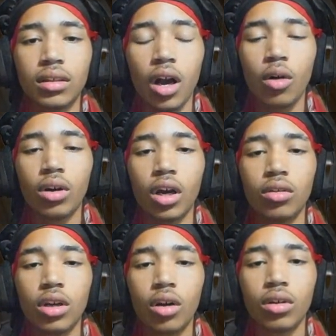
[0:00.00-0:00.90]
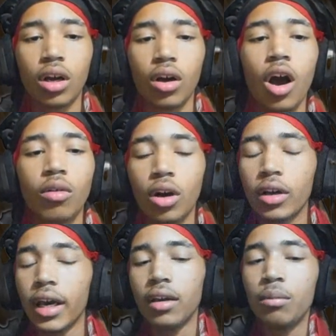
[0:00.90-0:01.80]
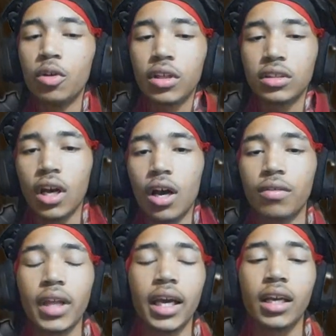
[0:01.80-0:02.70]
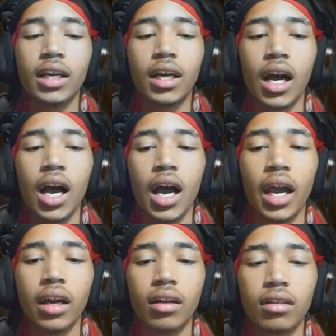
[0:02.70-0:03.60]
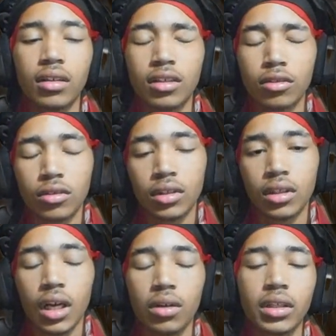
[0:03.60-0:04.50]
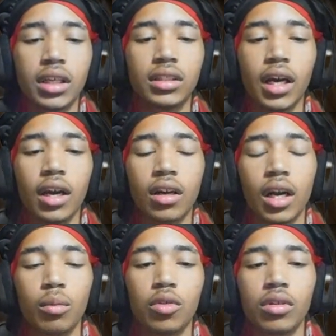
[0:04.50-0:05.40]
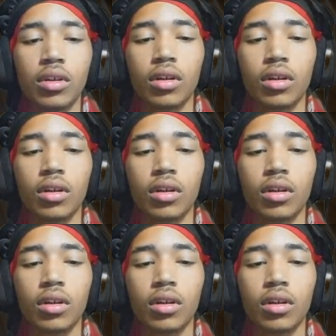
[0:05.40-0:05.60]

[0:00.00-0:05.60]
Oh, no, no, no. Oh, okay. Music's off. Thank God. I was getting tired of that music.